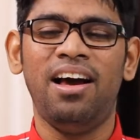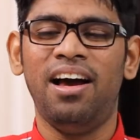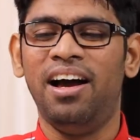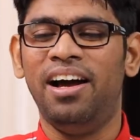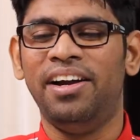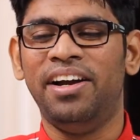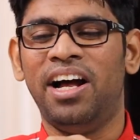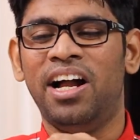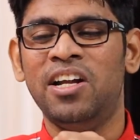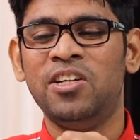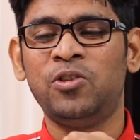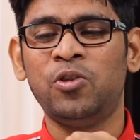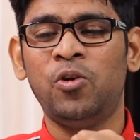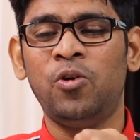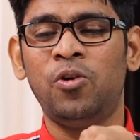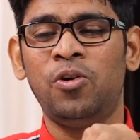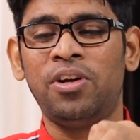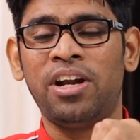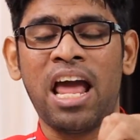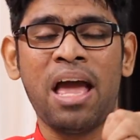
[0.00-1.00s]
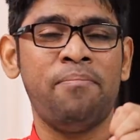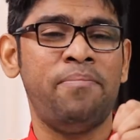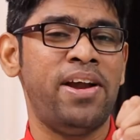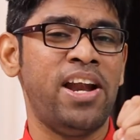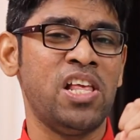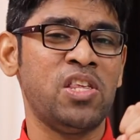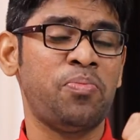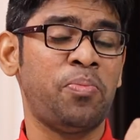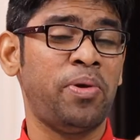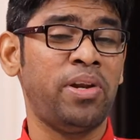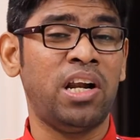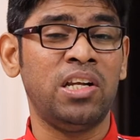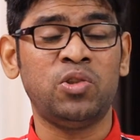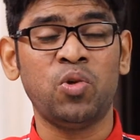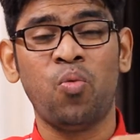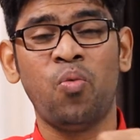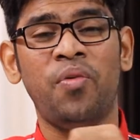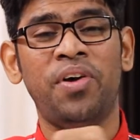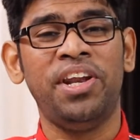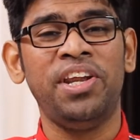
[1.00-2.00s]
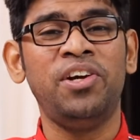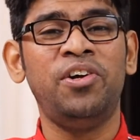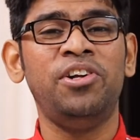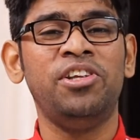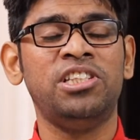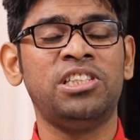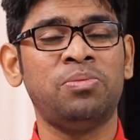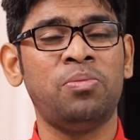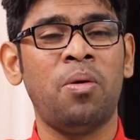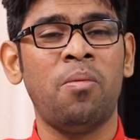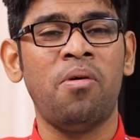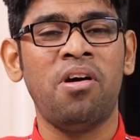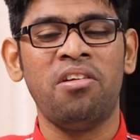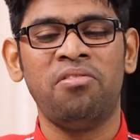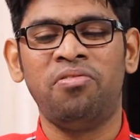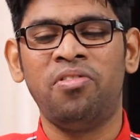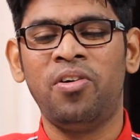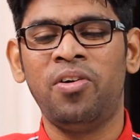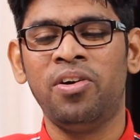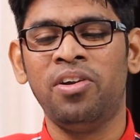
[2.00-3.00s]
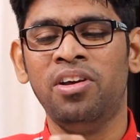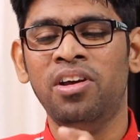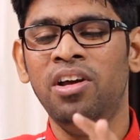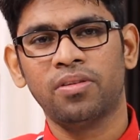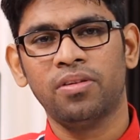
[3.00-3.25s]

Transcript: and also RAM management also very good in this mobile phone.